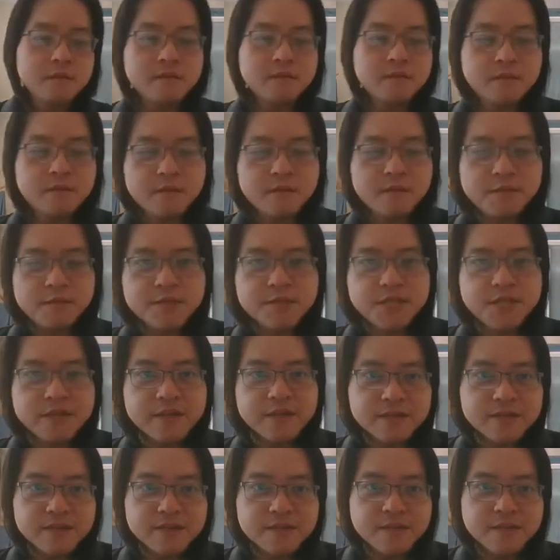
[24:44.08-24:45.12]
let me check the
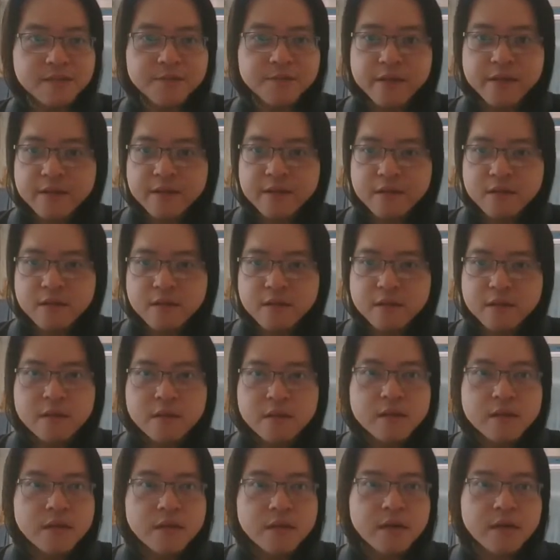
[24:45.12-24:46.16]
system again.
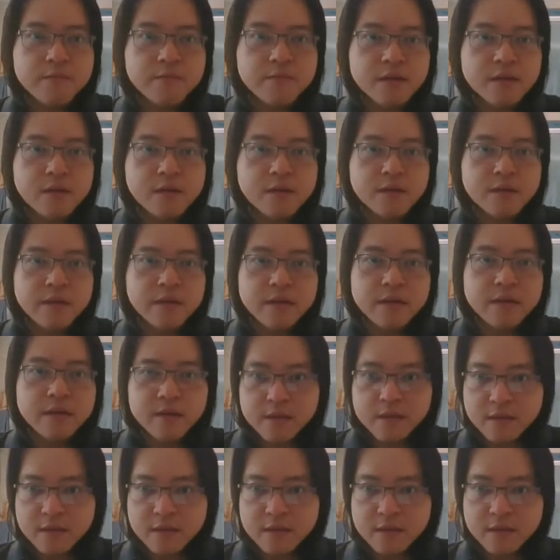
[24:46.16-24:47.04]
I'm recording.